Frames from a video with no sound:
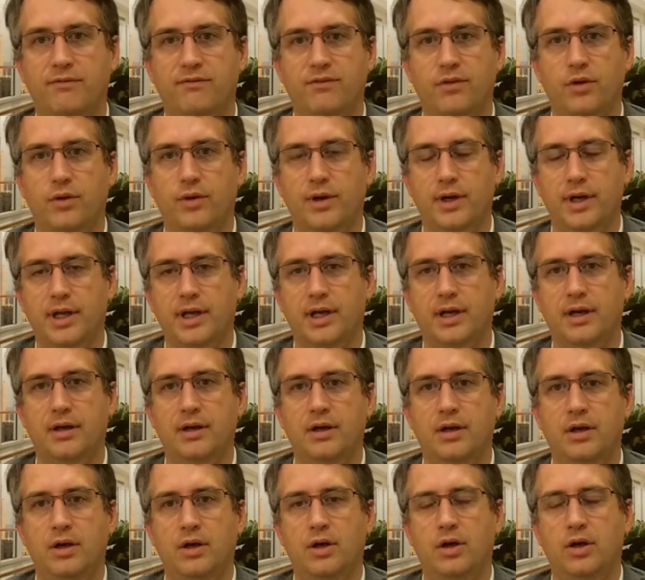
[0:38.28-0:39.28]

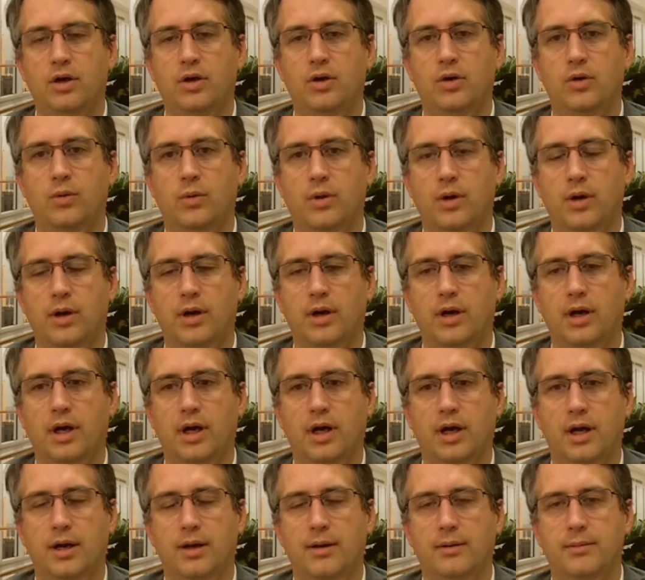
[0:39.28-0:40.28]
Florida, who
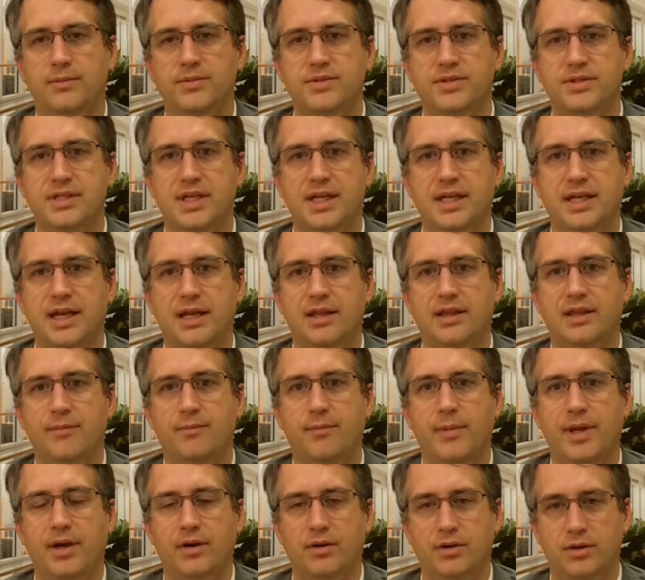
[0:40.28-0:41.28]
are seen at the
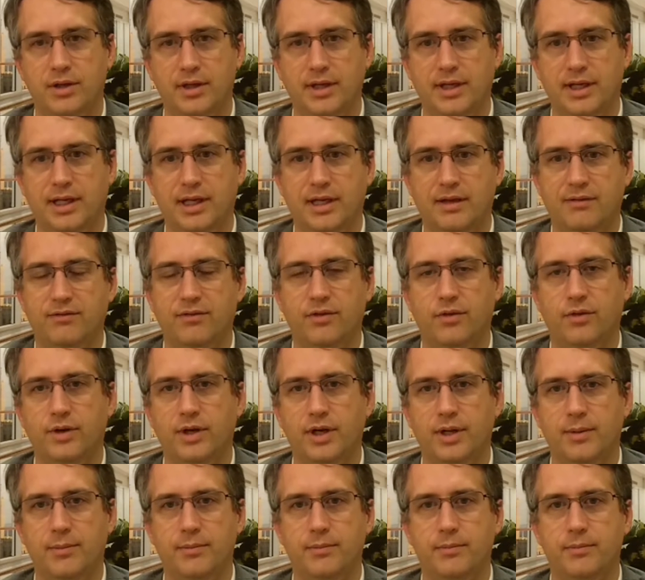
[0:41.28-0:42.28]
Mayo Clinic in
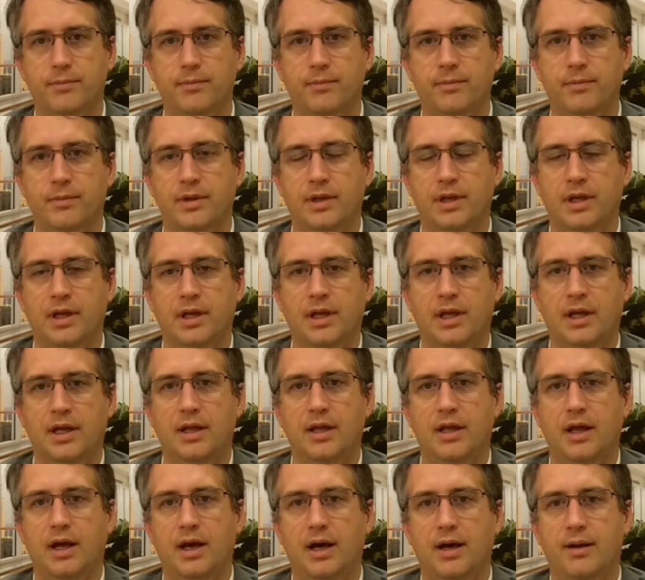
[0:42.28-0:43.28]
Florida.
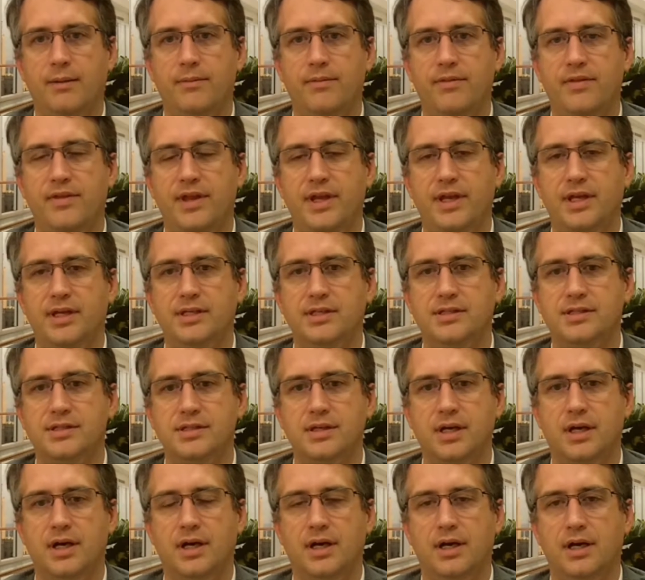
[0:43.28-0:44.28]
These
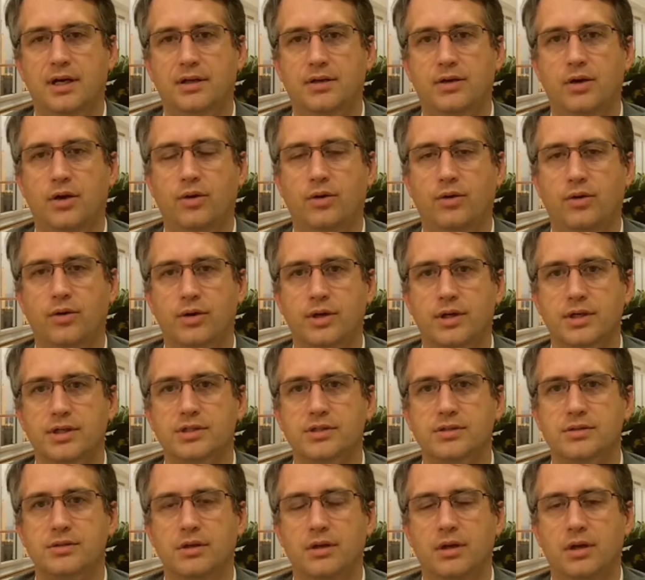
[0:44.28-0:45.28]

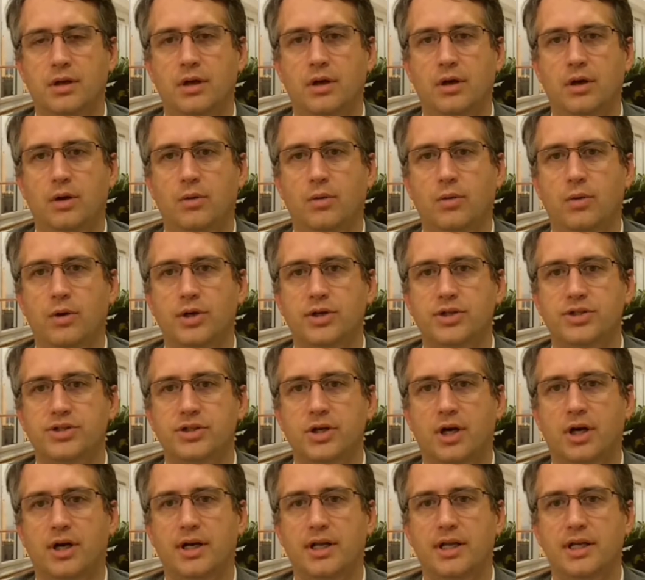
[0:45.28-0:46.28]
cohorts were
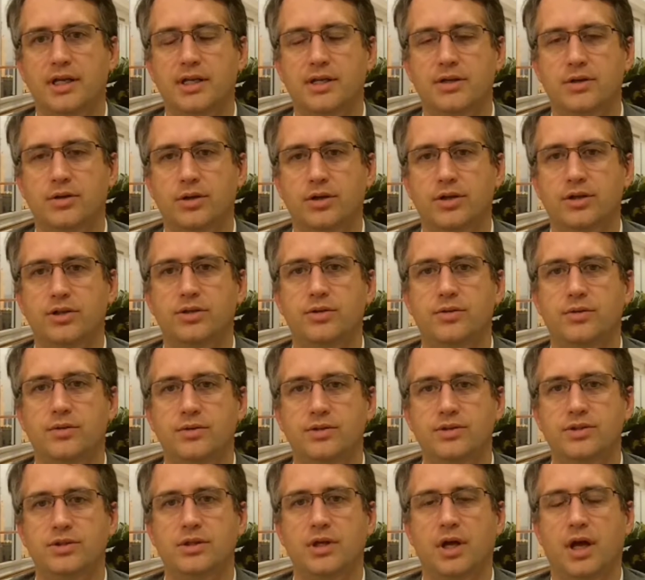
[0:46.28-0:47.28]
started in order
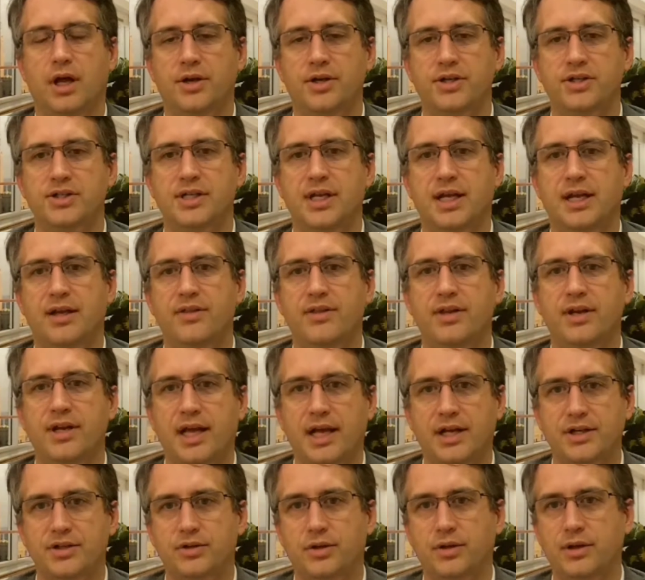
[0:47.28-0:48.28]
to understand the
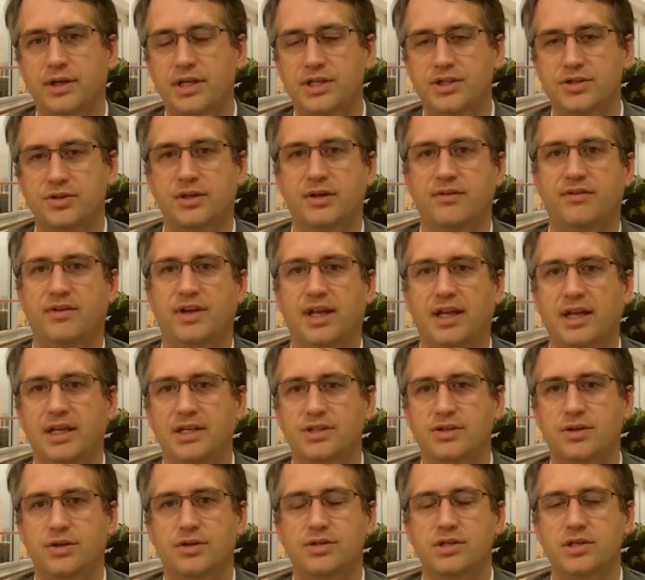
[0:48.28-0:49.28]
natural history of kidney
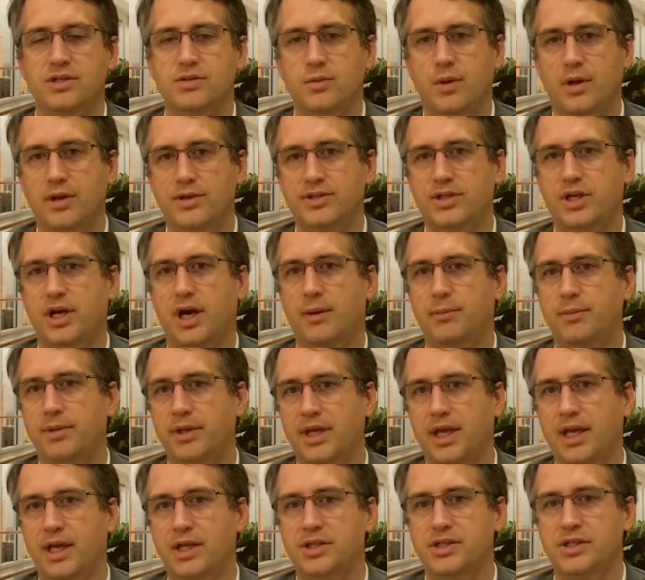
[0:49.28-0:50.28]
stones as well as
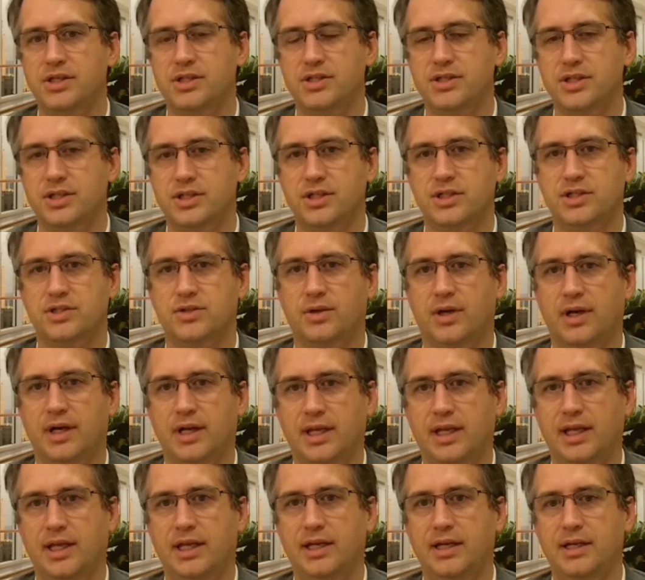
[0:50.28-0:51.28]
complications such as
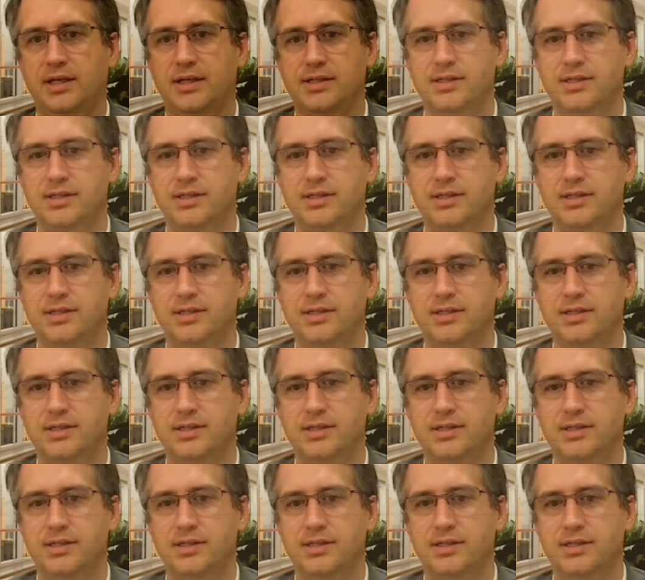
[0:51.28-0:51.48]
chronic kidney